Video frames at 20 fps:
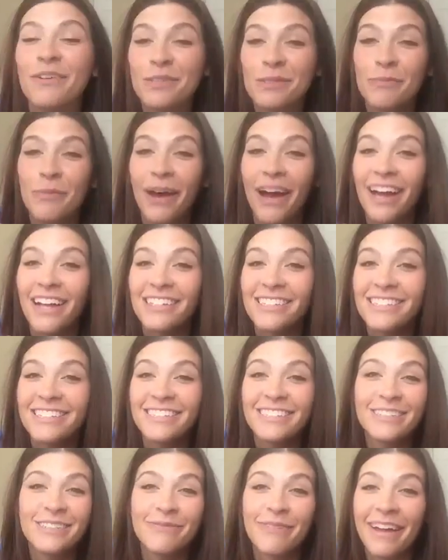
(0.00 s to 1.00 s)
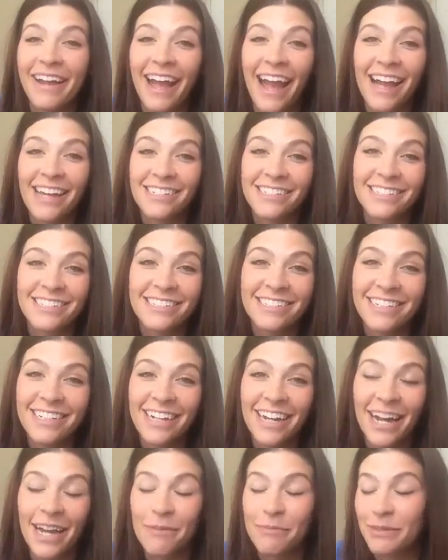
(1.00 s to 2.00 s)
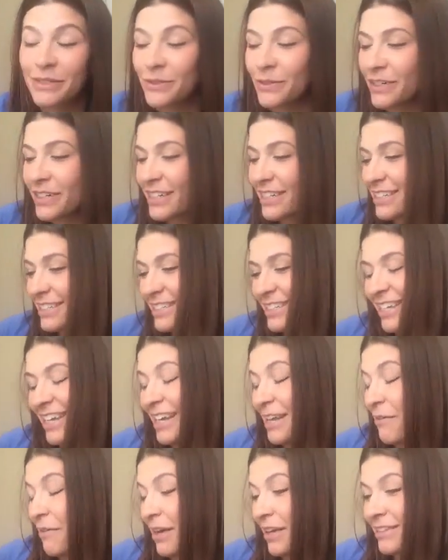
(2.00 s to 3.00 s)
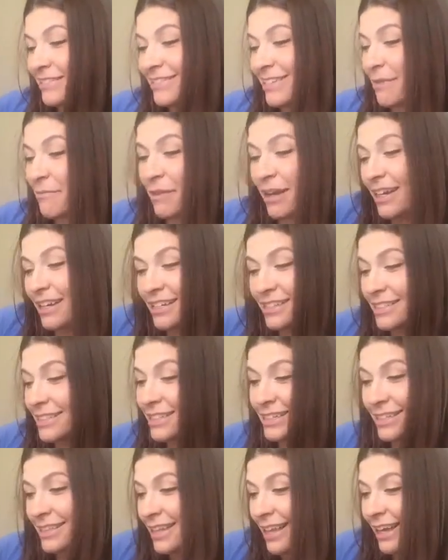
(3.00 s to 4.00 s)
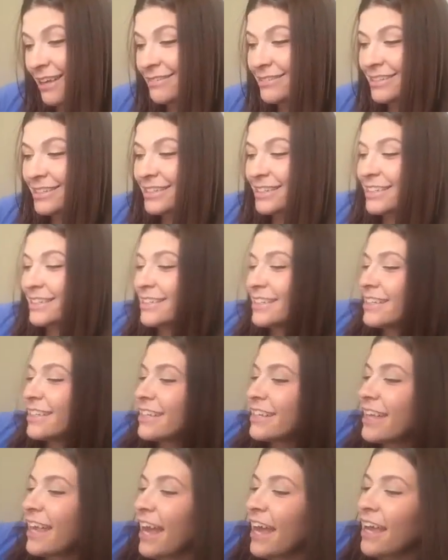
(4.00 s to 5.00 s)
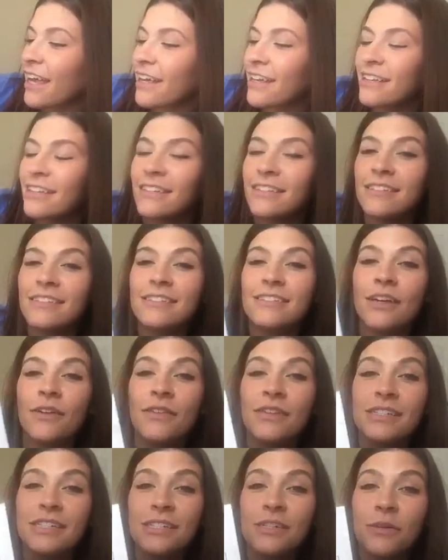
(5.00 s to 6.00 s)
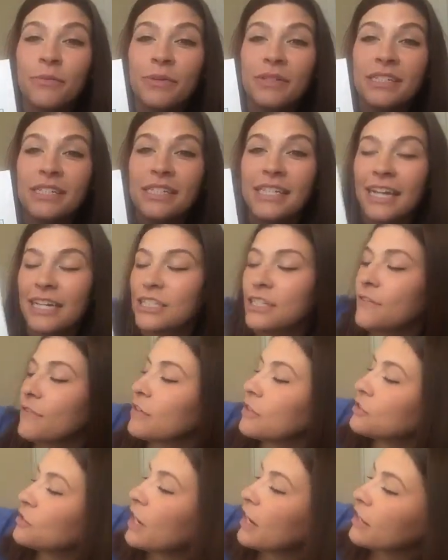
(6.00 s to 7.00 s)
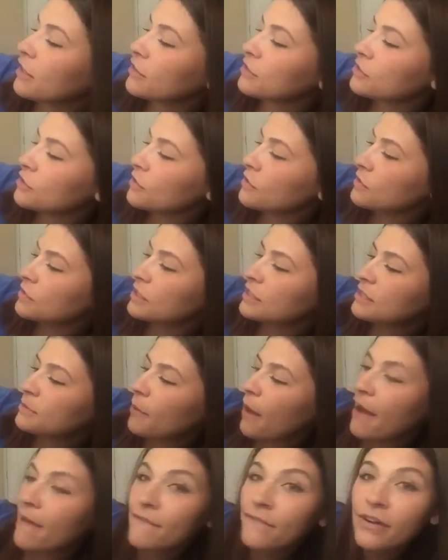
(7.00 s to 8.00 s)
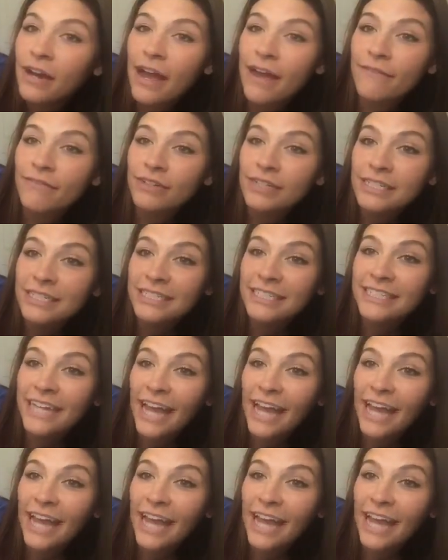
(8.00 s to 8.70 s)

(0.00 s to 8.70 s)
was paused. Oh my gosh, I'm a dork. Anyway, I'm not gonna delete that. Okay, so this is your business activity tracker. So there's a spot for every